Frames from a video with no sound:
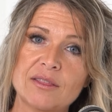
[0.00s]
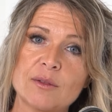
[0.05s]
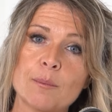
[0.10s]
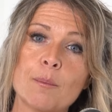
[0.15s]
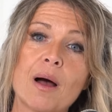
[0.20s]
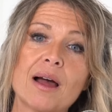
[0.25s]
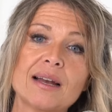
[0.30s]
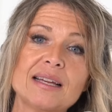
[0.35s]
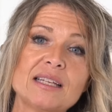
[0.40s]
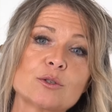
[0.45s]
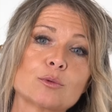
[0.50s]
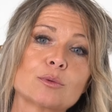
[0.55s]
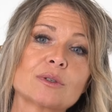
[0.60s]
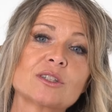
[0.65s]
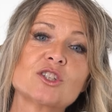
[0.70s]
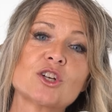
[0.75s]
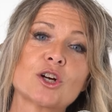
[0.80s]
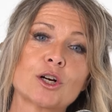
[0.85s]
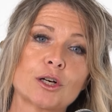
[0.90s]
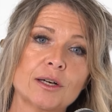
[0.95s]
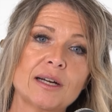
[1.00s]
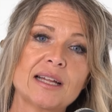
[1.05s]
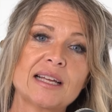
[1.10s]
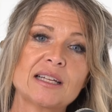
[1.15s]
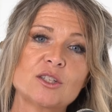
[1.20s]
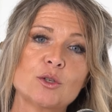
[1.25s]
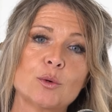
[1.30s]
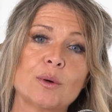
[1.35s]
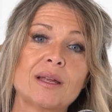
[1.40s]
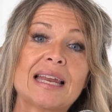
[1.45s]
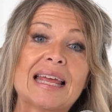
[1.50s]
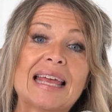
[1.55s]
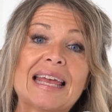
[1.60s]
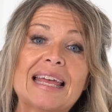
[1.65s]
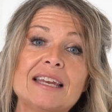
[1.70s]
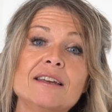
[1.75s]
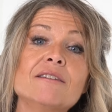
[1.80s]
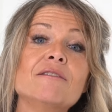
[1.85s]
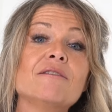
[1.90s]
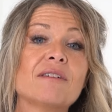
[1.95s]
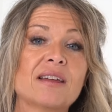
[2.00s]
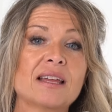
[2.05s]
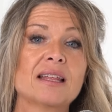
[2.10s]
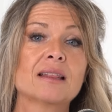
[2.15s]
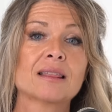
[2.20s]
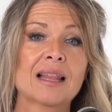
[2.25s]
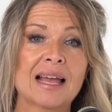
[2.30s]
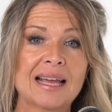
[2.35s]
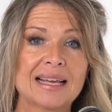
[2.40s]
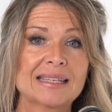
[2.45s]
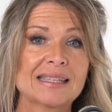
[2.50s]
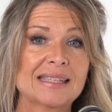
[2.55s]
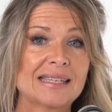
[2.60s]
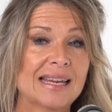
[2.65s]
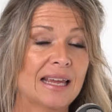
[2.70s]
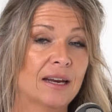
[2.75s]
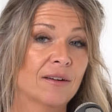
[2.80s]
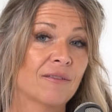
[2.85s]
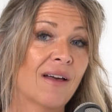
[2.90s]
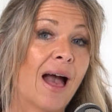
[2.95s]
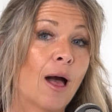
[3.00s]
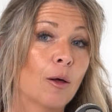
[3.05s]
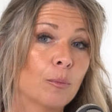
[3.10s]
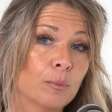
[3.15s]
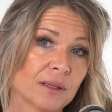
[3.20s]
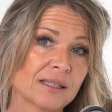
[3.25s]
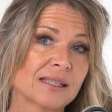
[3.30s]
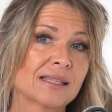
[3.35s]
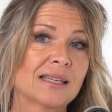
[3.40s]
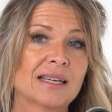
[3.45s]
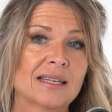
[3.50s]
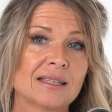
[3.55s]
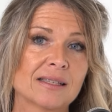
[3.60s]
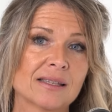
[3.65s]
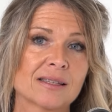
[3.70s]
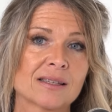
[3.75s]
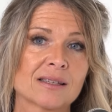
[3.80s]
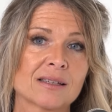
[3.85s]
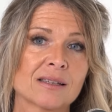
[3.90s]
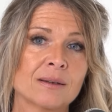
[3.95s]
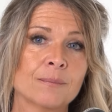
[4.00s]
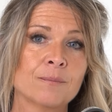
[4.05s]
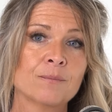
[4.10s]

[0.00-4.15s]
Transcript: the body's returning to an infant like state of helplessness.